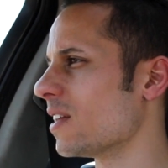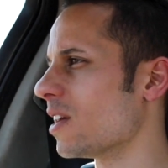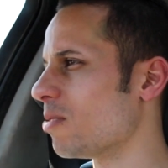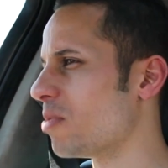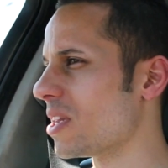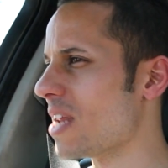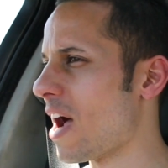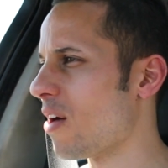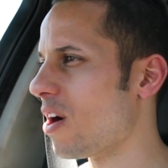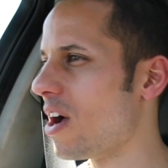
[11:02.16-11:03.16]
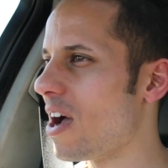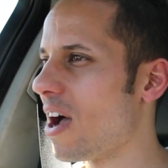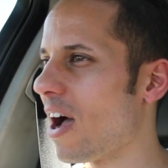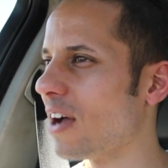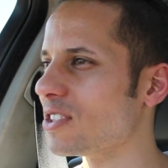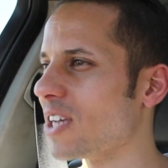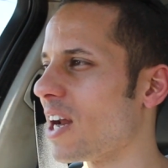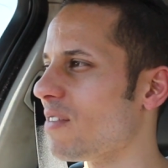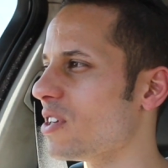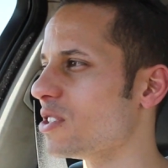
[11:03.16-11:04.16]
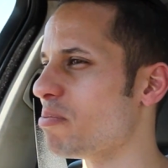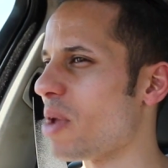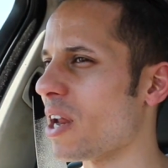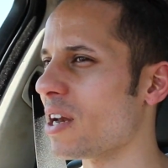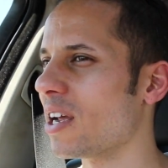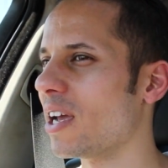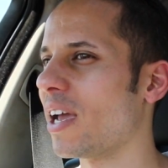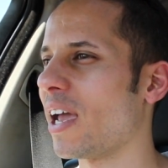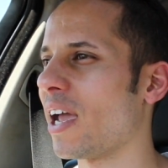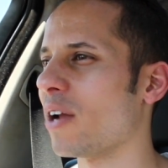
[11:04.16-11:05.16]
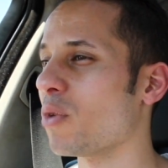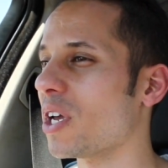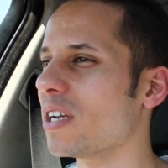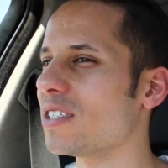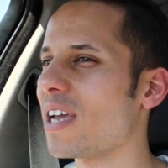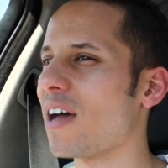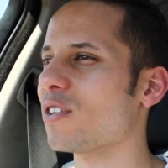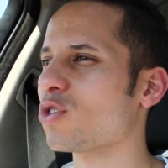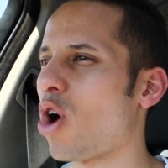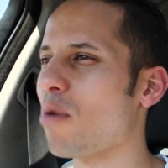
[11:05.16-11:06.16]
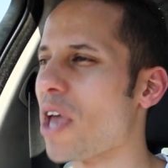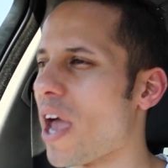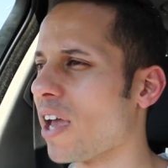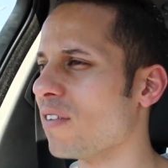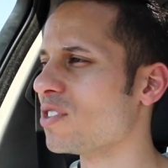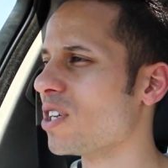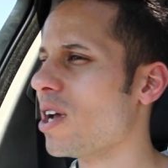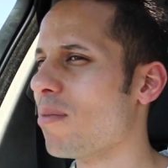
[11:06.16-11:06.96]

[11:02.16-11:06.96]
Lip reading: a little bit now outside of this bend, and we're going to see how this car behaves.